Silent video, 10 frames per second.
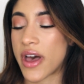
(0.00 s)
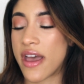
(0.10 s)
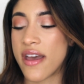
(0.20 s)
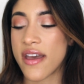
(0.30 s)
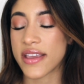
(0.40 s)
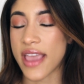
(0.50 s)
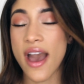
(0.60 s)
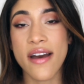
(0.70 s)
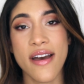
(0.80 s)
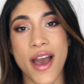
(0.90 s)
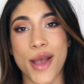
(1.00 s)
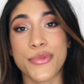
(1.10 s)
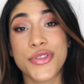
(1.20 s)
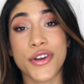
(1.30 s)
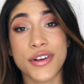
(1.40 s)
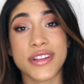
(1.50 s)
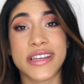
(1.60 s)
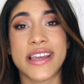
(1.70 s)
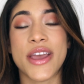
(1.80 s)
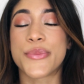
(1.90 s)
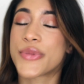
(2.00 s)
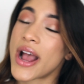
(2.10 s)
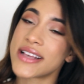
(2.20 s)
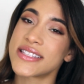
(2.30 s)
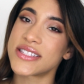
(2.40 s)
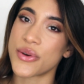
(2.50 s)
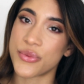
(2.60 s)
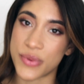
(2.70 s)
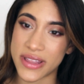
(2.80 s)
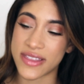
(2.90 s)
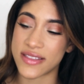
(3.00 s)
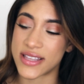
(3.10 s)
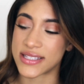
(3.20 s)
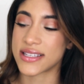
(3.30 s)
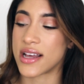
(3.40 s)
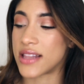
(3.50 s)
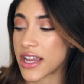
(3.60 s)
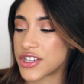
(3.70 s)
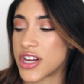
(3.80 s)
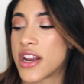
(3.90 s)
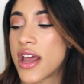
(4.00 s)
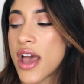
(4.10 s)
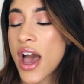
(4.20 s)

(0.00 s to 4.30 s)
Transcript: But yeah, I'm thoroughly impressed with this collection.